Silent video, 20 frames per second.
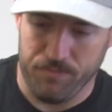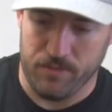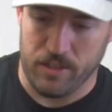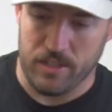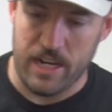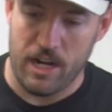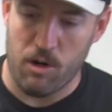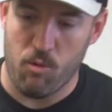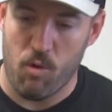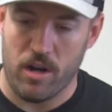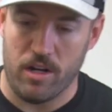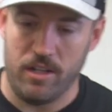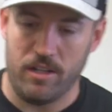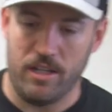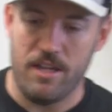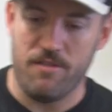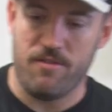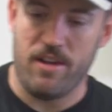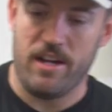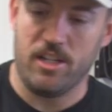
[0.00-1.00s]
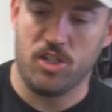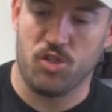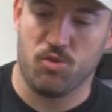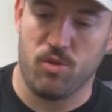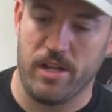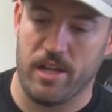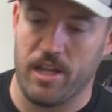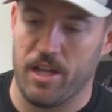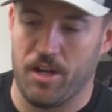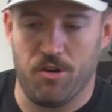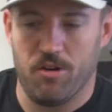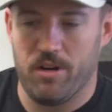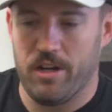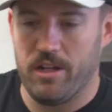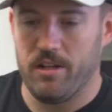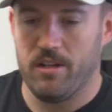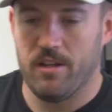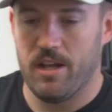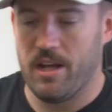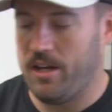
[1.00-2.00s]
So I don't wanna leave any streaking or
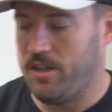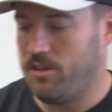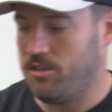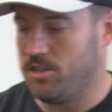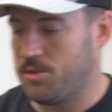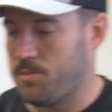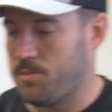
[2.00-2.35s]
any of those